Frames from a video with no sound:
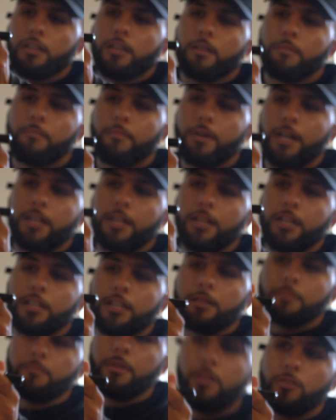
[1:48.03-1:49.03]
A man
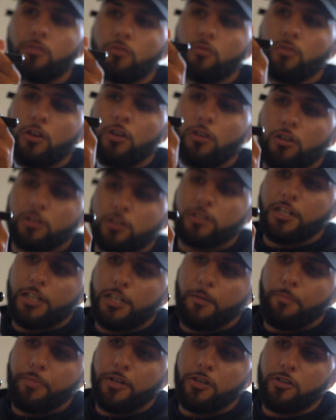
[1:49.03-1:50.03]
in the middle
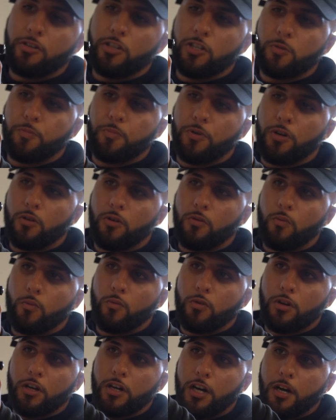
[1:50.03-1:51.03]
alongside the penalty spot
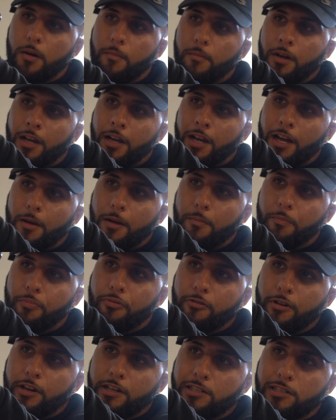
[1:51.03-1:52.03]
will come and
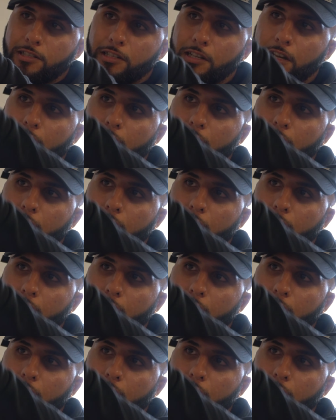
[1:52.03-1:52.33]
press